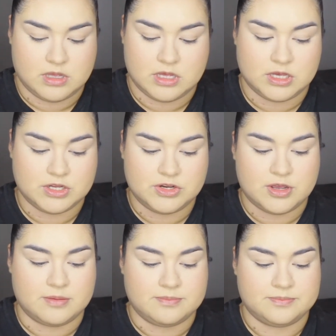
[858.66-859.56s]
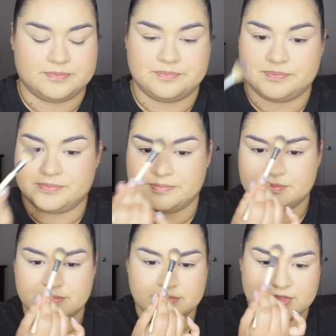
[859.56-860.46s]
a good job
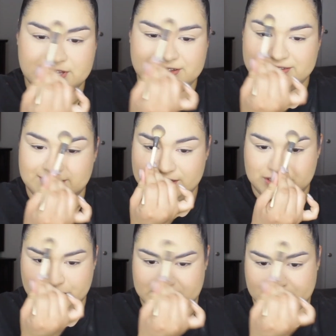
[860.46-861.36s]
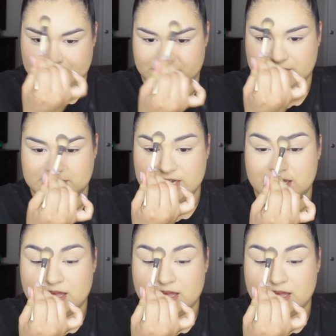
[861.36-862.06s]
the 2 times I've used it.